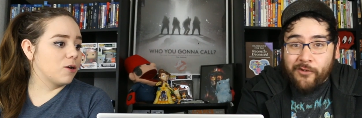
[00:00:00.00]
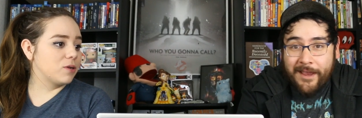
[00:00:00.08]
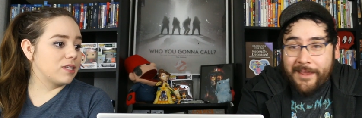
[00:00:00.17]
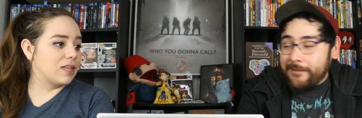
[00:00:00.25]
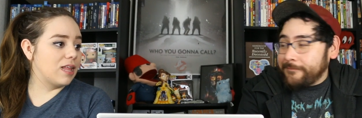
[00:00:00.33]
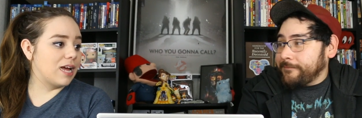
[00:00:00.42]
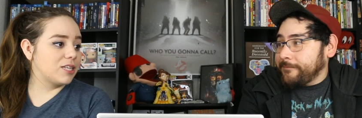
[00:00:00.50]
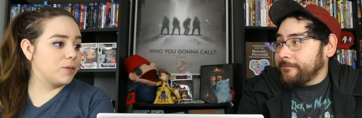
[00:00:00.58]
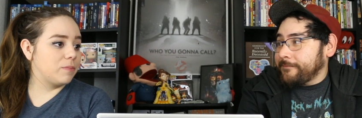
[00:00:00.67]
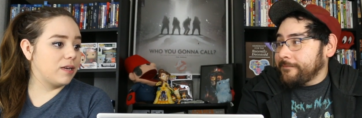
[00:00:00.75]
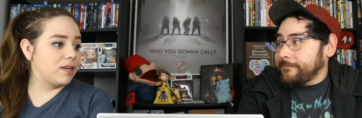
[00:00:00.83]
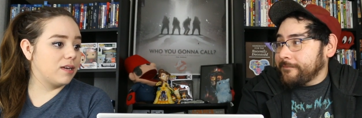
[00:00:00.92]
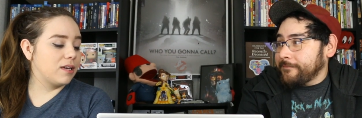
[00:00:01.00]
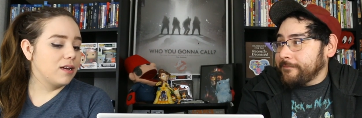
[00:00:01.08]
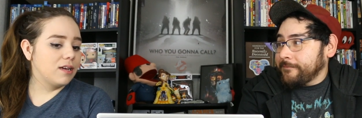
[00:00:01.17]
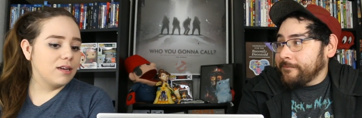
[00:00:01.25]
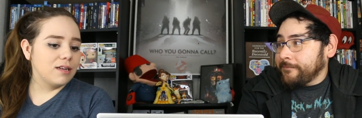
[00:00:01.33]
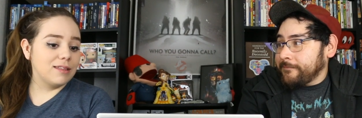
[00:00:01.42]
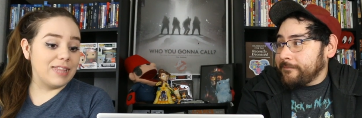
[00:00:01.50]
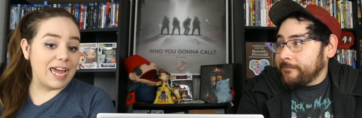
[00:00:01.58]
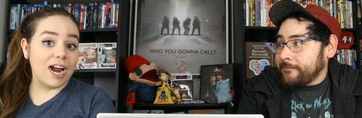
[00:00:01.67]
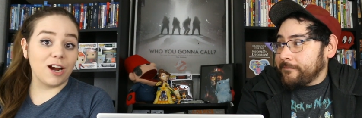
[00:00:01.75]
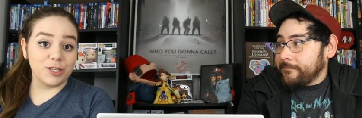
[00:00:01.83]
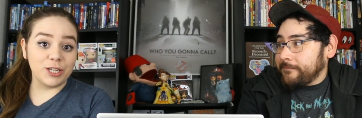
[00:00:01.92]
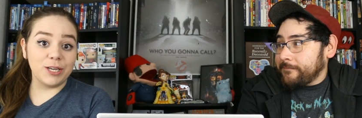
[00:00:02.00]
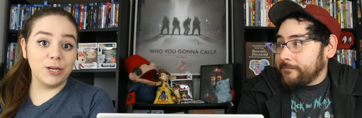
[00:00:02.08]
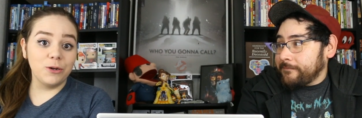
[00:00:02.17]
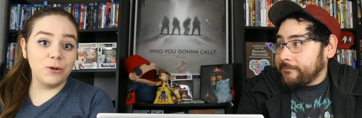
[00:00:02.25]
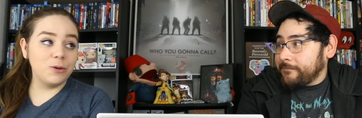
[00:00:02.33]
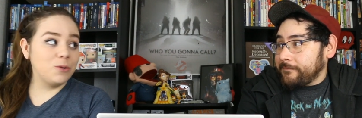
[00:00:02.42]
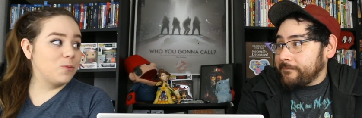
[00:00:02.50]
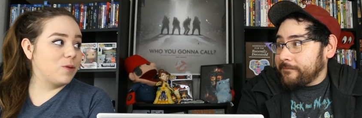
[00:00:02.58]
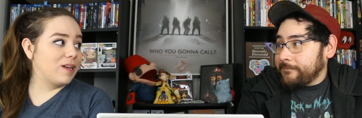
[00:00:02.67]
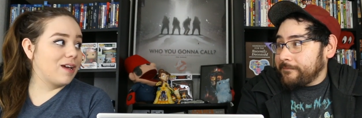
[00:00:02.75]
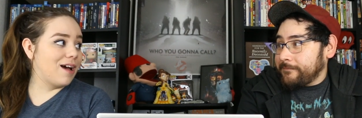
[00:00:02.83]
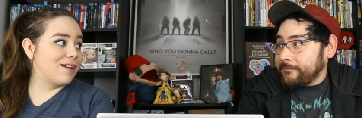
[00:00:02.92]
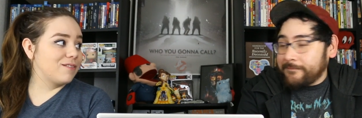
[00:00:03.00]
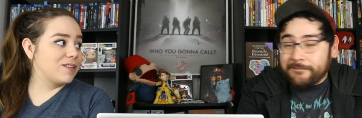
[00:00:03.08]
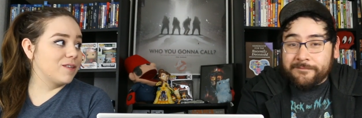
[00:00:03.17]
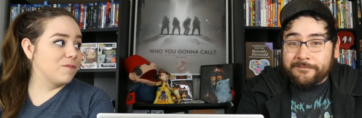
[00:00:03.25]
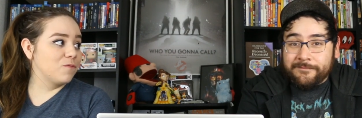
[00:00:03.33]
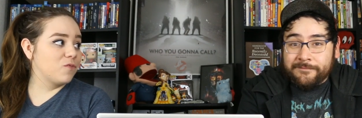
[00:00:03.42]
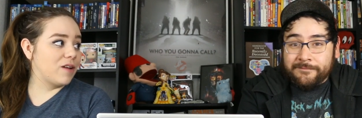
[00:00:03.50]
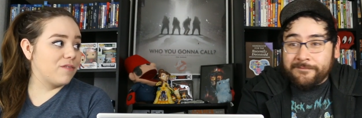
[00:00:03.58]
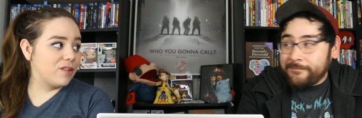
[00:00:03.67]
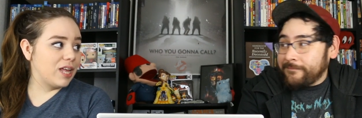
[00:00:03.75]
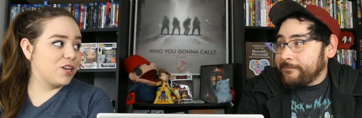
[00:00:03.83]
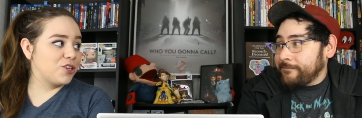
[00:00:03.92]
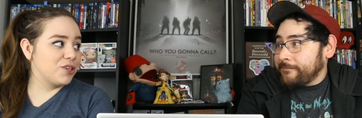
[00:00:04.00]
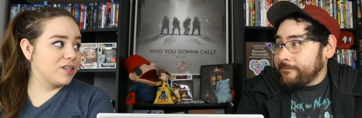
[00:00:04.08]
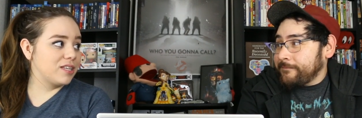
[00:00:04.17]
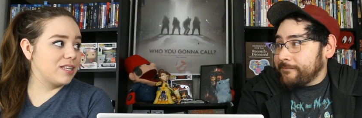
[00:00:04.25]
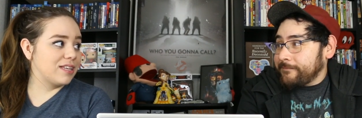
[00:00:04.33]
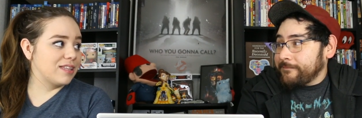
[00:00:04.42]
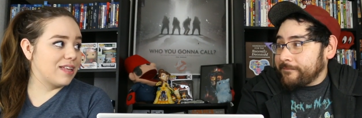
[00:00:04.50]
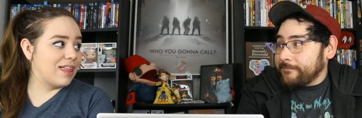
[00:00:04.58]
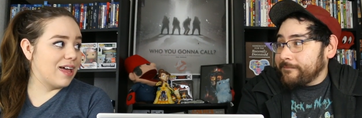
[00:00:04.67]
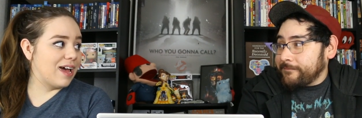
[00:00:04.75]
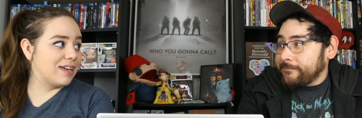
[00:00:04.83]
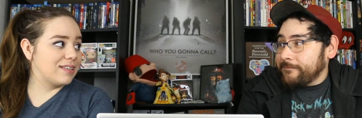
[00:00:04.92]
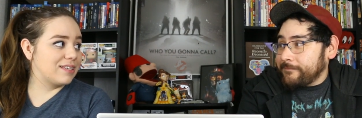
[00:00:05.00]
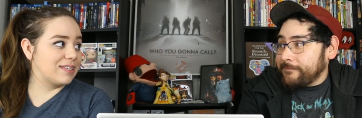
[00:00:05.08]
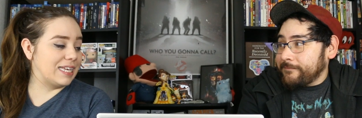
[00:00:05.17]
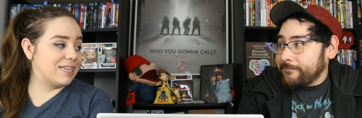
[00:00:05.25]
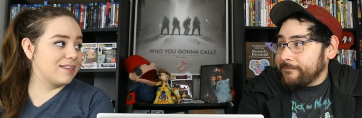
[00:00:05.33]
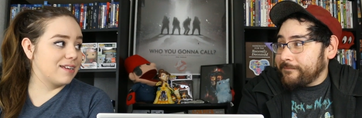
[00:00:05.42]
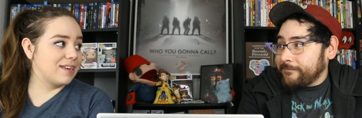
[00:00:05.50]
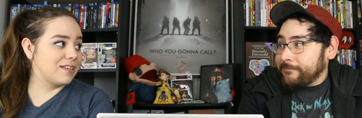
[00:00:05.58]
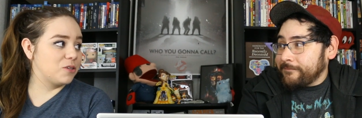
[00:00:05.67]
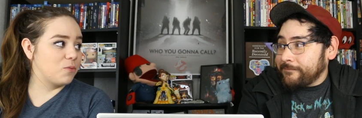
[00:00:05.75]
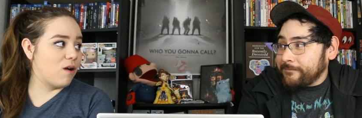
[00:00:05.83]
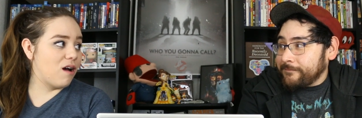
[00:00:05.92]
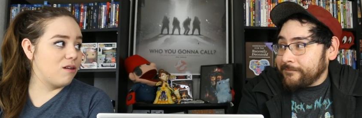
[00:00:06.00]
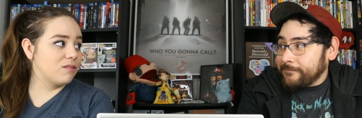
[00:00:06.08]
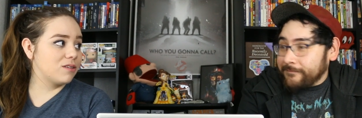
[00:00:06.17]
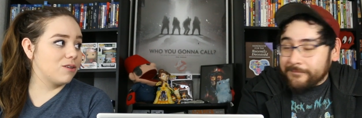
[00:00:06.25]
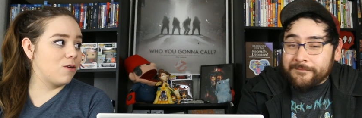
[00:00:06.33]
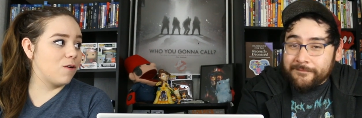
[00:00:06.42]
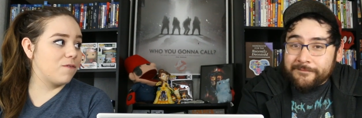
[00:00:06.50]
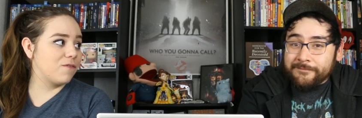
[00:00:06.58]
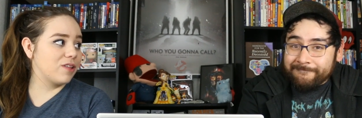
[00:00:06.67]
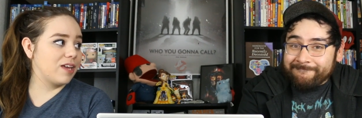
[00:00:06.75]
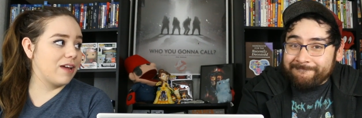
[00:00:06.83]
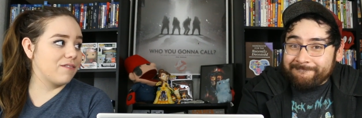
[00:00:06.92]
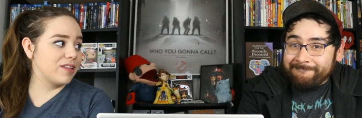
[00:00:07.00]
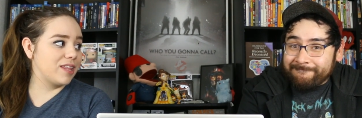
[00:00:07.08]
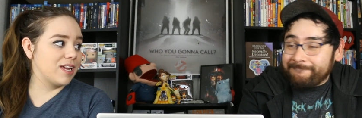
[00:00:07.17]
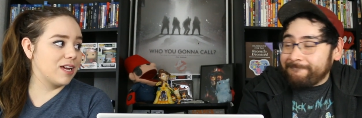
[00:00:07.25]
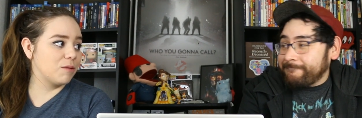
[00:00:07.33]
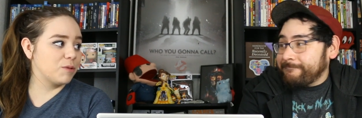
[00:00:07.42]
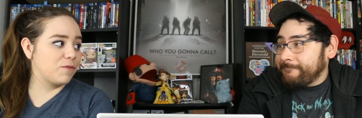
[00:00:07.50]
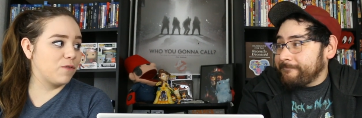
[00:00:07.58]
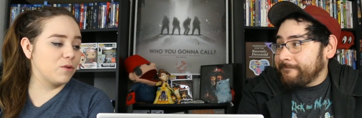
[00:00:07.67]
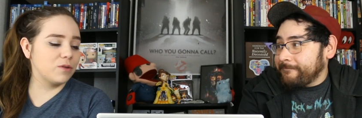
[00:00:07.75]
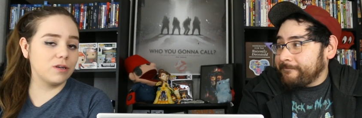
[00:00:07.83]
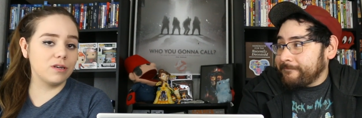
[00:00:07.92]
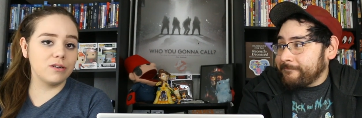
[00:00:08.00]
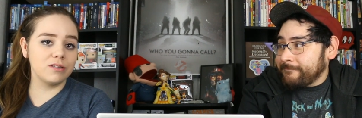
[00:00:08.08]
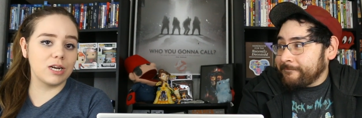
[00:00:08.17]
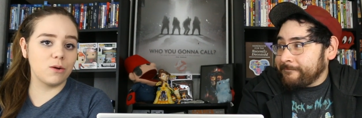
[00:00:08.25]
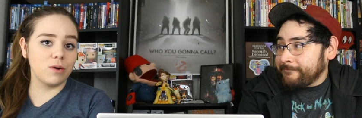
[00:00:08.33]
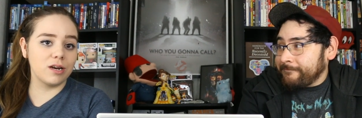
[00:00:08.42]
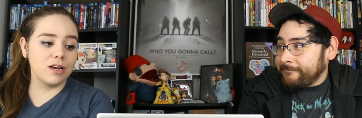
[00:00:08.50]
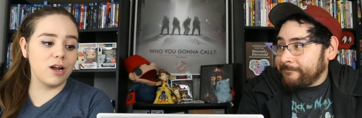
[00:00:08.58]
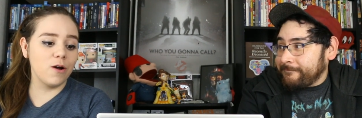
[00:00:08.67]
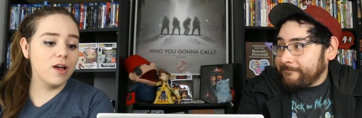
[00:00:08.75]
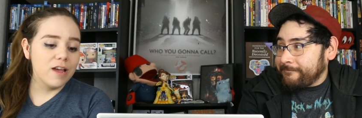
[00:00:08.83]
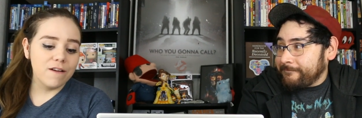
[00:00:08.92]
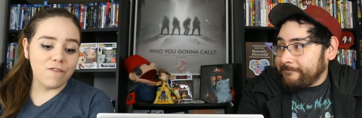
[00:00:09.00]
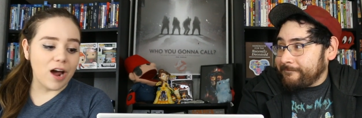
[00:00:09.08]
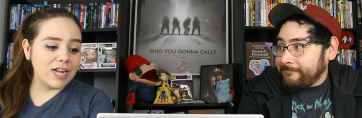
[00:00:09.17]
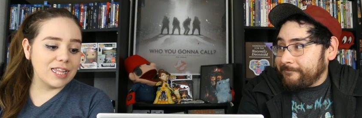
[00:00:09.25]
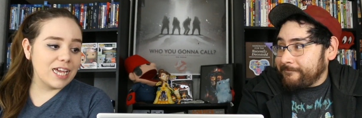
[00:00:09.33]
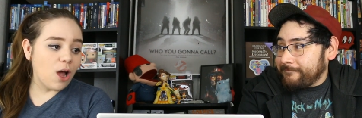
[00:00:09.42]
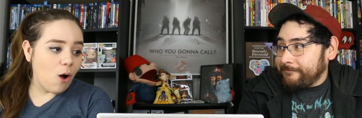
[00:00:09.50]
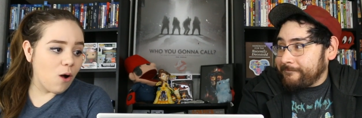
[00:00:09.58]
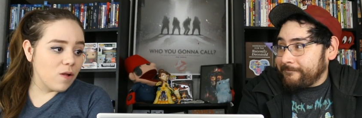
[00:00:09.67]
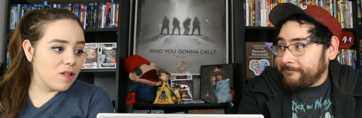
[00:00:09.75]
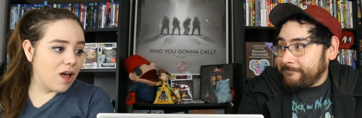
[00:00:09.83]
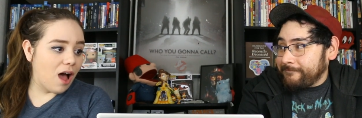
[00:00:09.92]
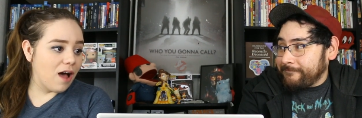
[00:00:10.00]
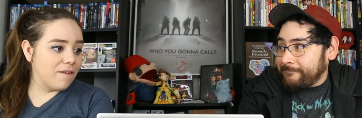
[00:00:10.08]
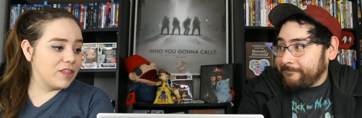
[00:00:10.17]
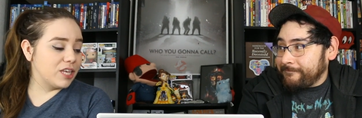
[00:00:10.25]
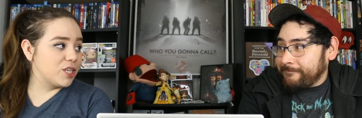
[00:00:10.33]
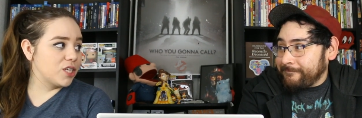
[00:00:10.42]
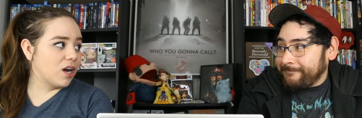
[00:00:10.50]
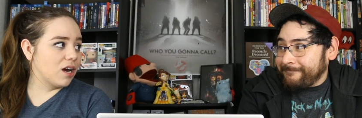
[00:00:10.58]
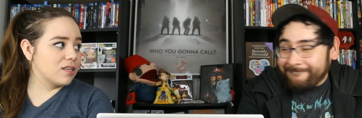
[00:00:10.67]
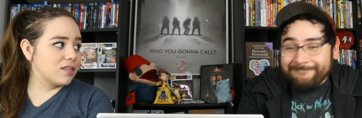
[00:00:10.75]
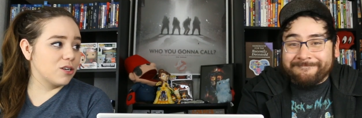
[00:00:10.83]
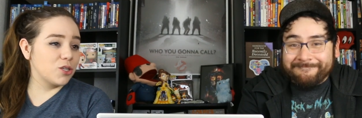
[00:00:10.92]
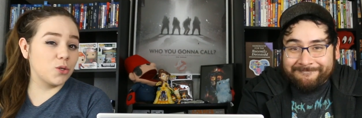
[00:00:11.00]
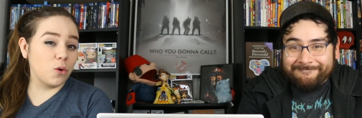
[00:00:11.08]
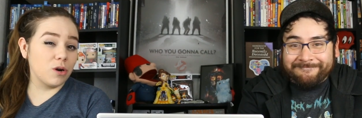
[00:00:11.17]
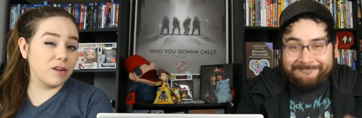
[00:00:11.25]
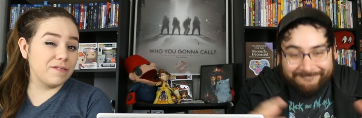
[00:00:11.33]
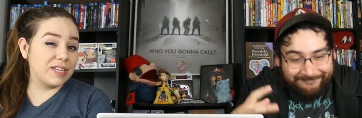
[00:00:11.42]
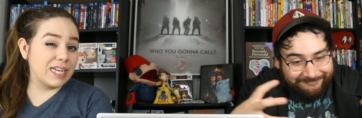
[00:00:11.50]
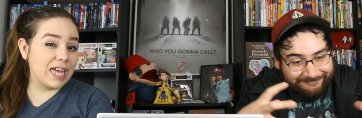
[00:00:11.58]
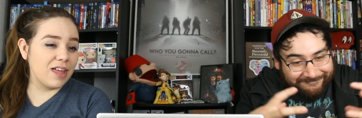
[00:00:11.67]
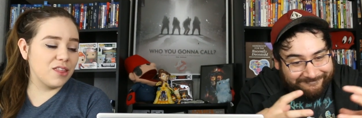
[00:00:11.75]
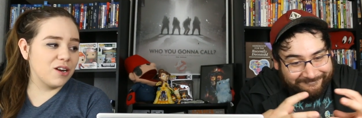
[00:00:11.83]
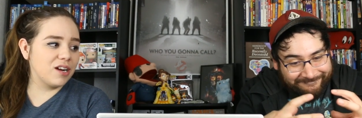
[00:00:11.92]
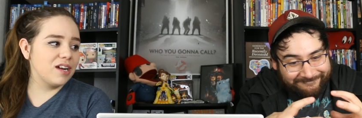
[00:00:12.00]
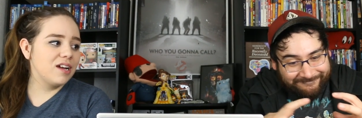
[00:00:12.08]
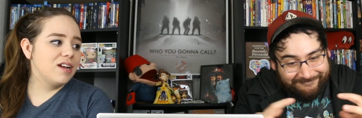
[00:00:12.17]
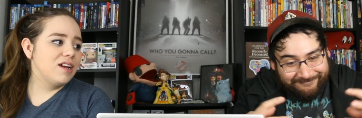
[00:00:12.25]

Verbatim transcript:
Speaker 1: there right. was a lot to be there, too. We got some revelations in the last season as well, so hopefully everything comes full circle, and I want to know. Finally, all of the Starks are sort of together.